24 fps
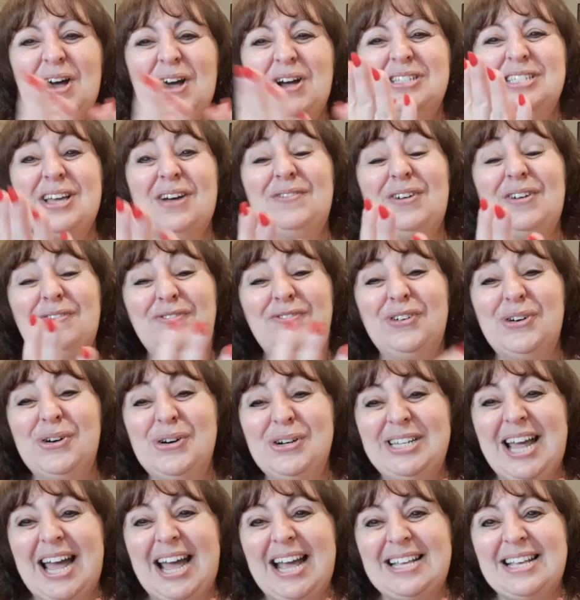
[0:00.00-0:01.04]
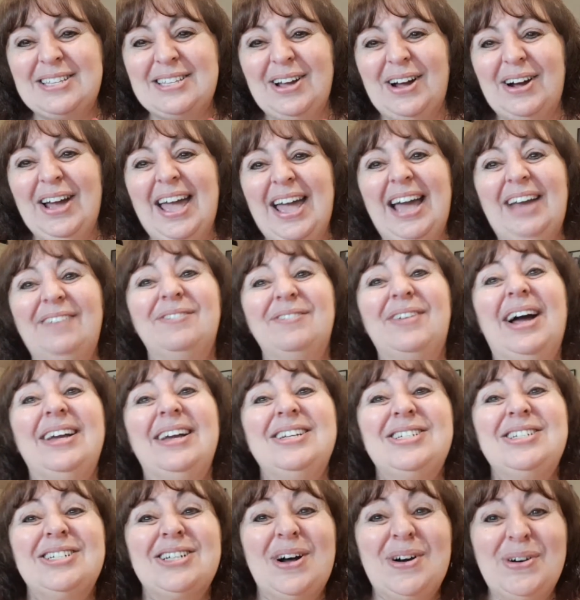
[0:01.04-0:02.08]
So for 4 days, I had my
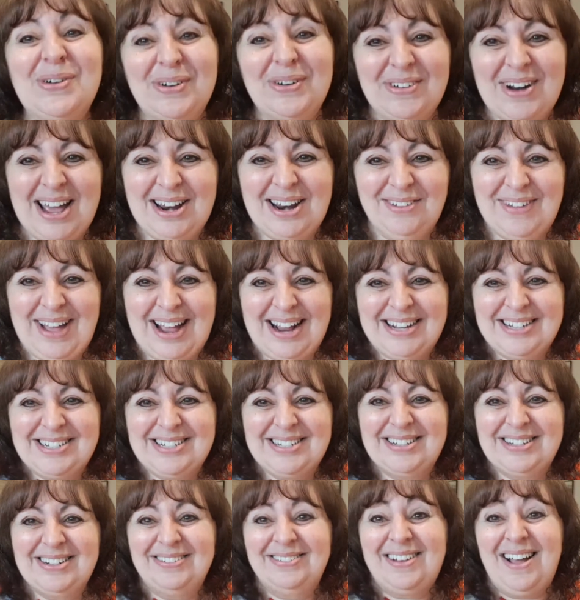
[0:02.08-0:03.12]
shoulder out of action